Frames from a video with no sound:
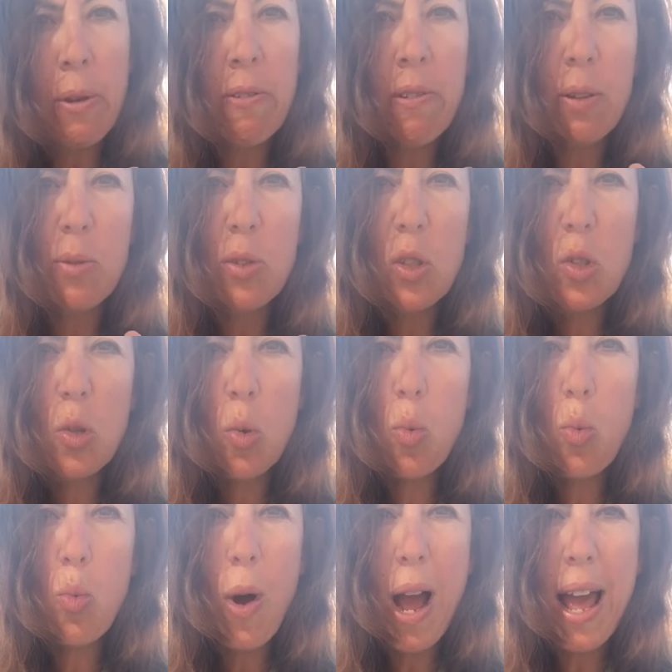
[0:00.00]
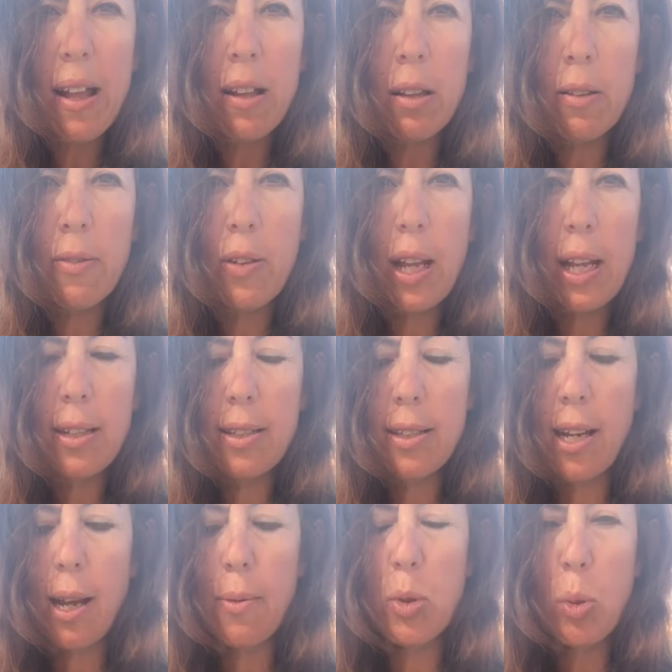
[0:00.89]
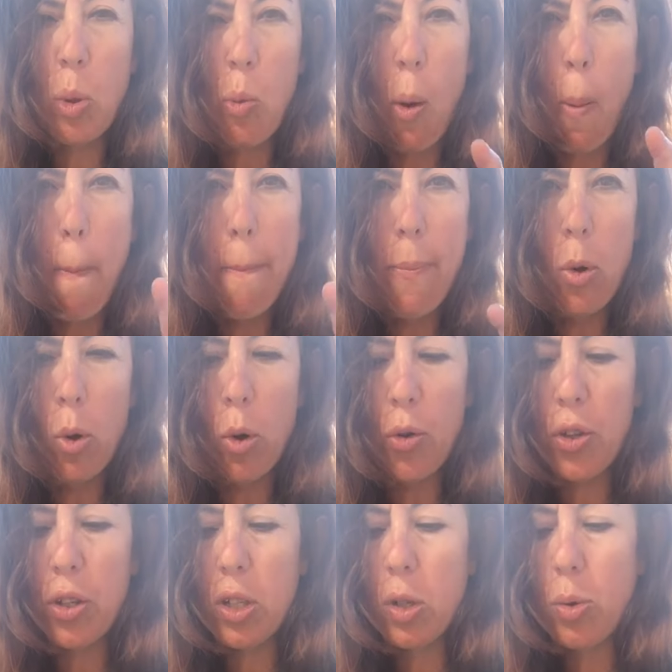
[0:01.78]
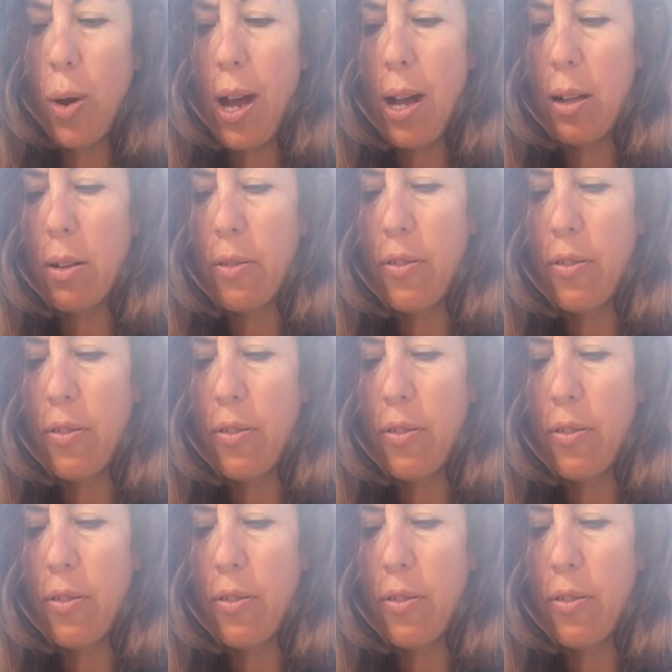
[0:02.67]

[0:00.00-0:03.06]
it was 12 last time, so we want more than 12.